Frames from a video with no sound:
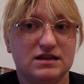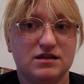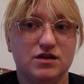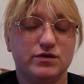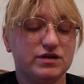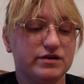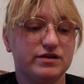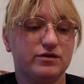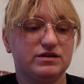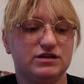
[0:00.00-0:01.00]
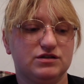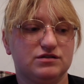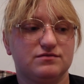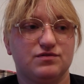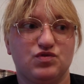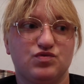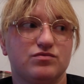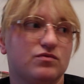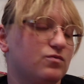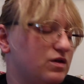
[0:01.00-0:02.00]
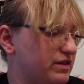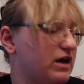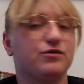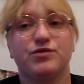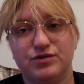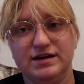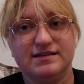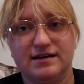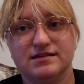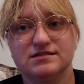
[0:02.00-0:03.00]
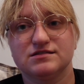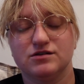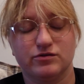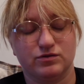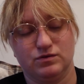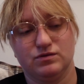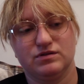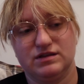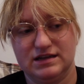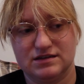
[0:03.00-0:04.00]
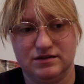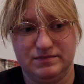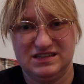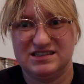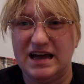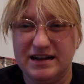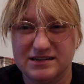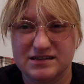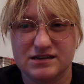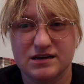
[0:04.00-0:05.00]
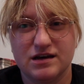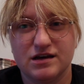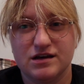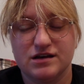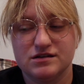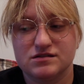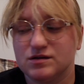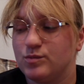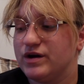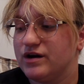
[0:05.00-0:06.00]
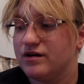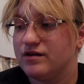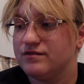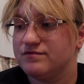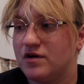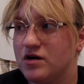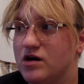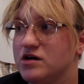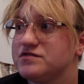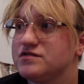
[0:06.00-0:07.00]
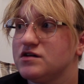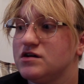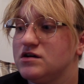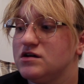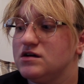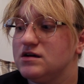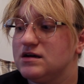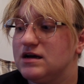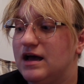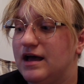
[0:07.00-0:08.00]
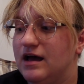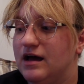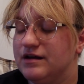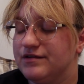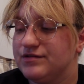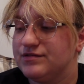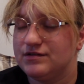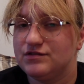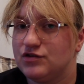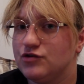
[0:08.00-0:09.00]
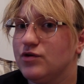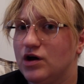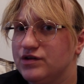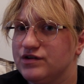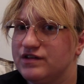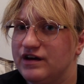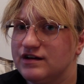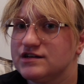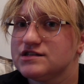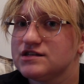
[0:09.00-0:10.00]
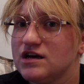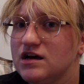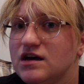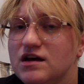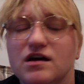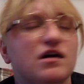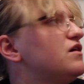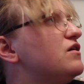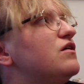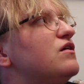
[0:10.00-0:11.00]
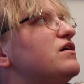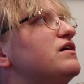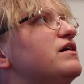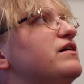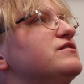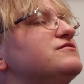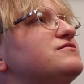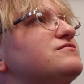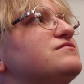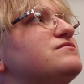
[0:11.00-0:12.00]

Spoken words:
Those are the only, well, now 3 things total that's gonna be sent somewhere far off. And the 2 other things is